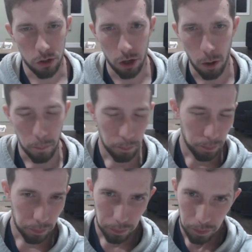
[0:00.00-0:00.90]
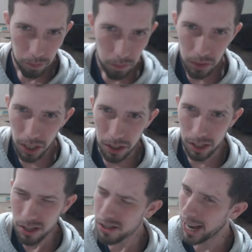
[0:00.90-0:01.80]
So
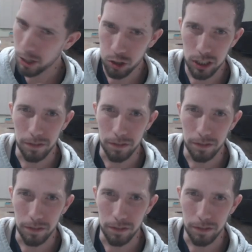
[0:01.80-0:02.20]
this is actually